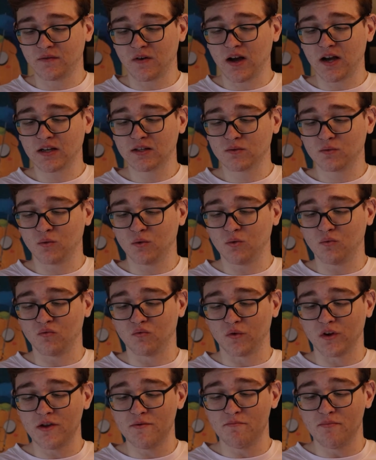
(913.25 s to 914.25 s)
Fox will
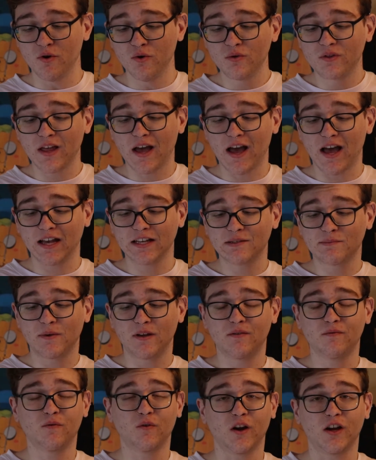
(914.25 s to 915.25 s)
reboot the
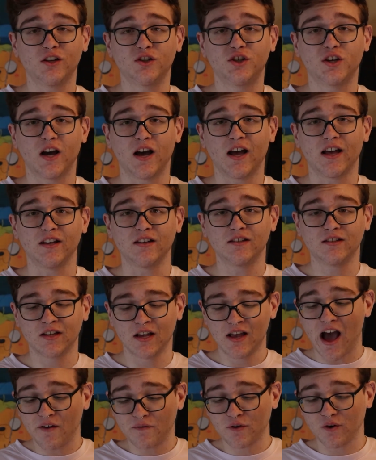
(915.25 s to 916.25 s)
X-Men franchise
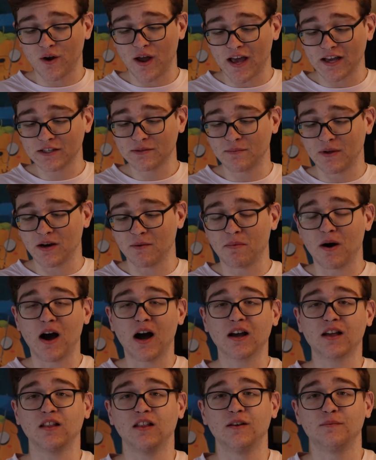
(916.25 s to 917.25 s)
after X-Men
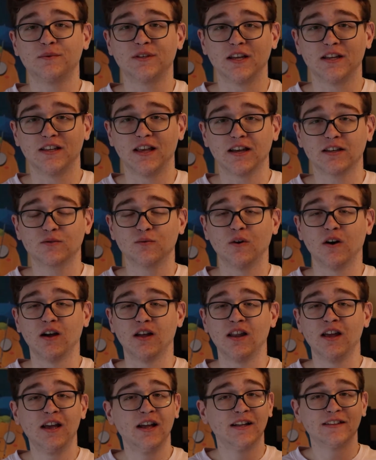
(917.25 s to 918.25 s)
Apocalypse, and guess
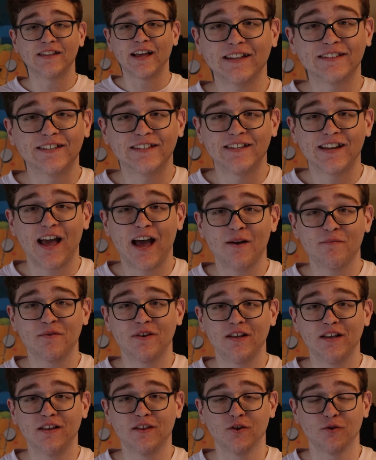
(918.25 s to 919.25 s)
what? That didn't
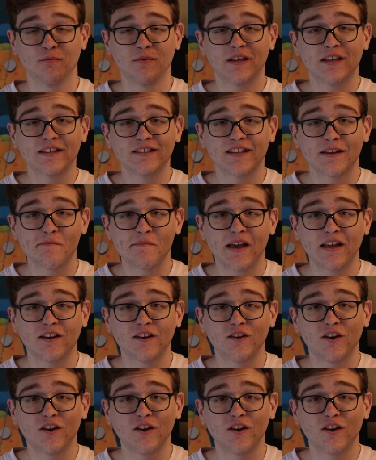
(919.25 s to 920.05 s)
happen either because they made